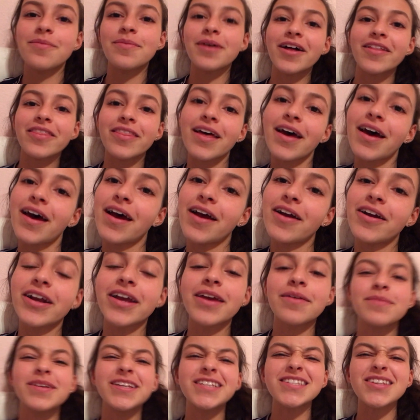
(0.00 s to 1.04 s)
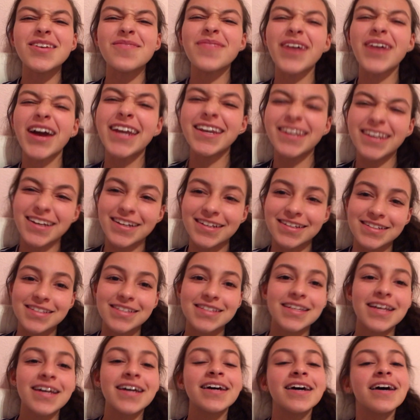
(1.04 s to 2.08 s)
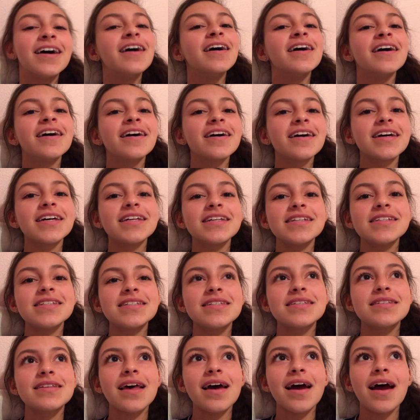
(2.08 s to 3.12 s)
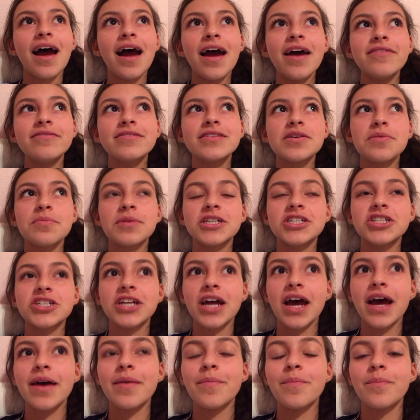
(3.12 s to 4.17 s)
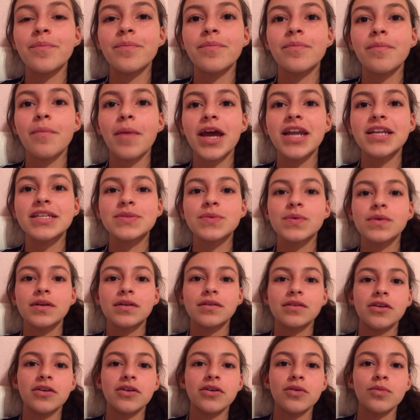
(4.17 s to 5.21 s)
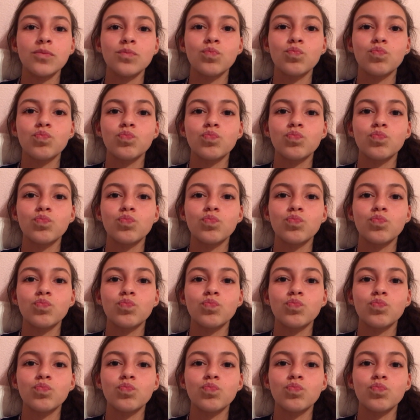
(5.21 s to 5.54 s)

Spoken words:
about that, or give me some ideas, because I have so much time, might as well, you know.